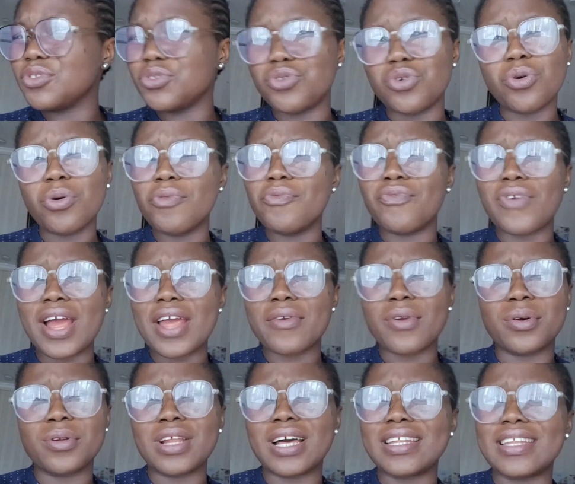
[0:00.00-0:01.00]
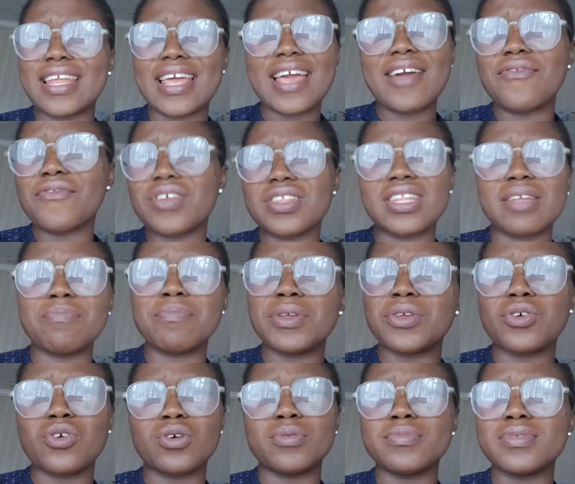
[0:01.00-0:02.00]
go viral and everything
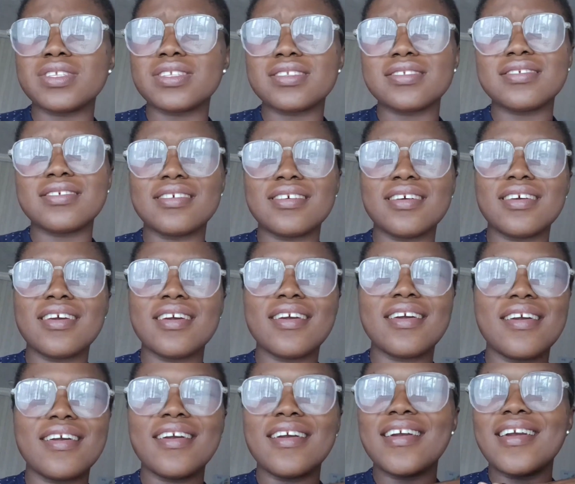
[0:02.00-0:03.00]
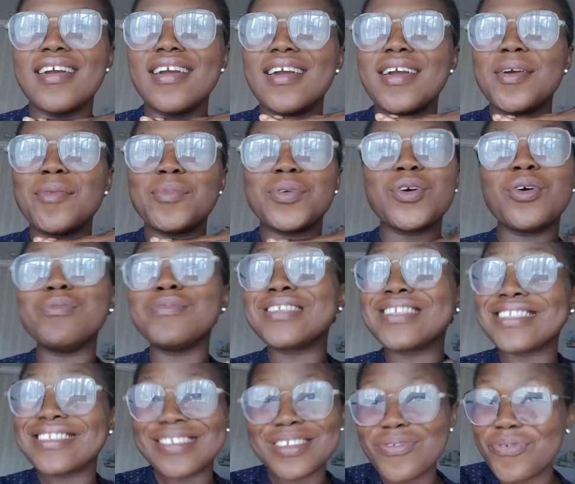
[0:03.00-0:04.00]
becomes
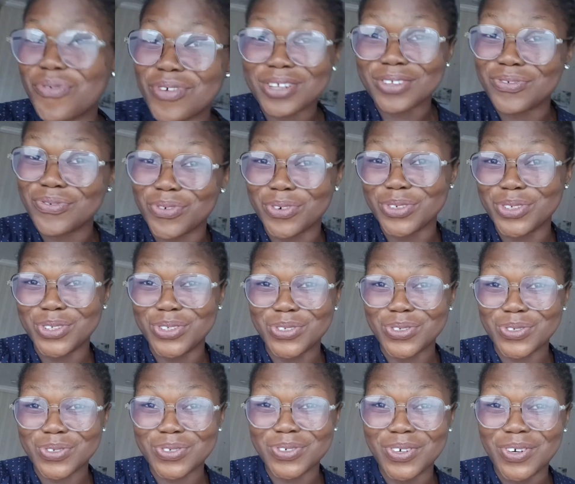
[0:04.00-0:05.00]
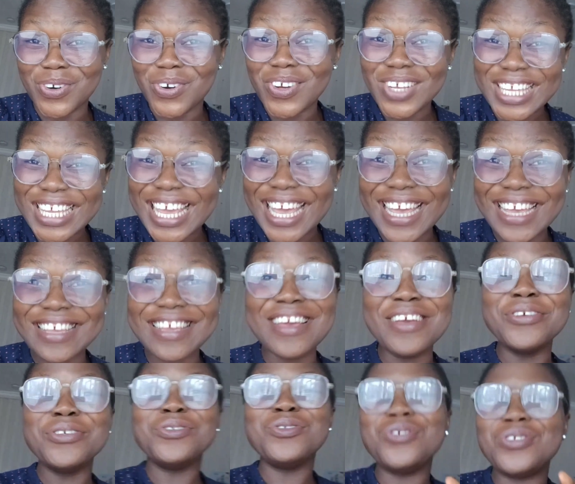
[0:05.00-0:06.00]
different for you. Okay?
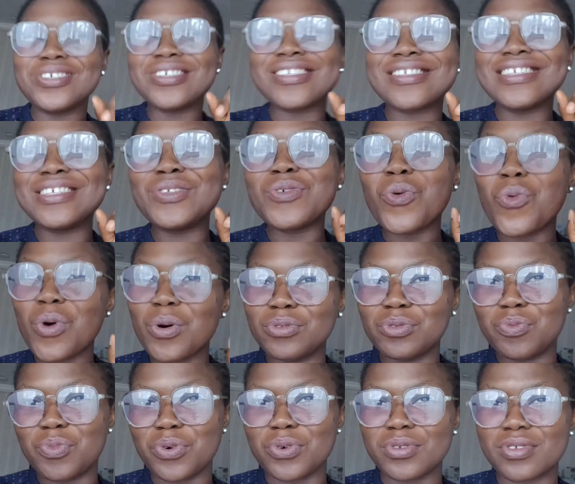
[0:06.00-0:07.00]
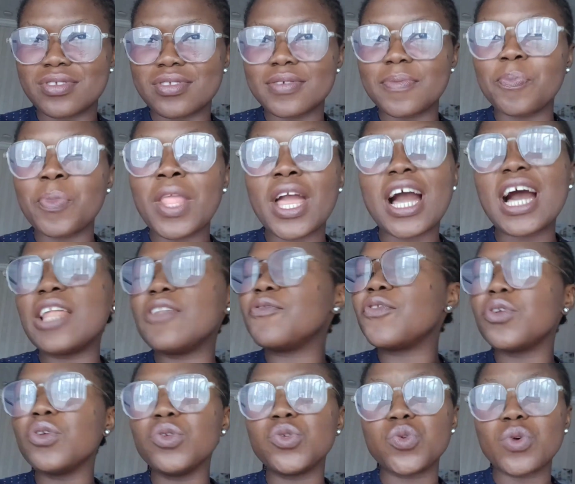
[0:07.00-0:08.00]
You just need one post. And
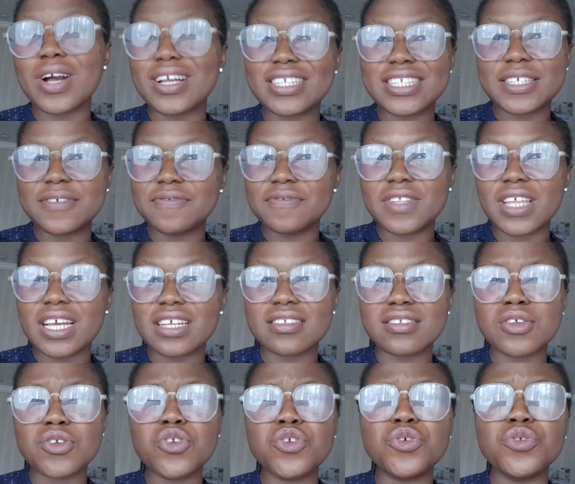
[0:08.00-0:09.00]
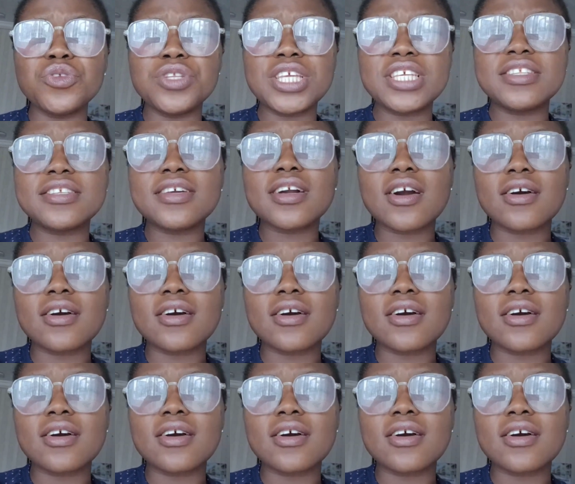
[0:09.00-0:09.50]
for you to achieve that, you need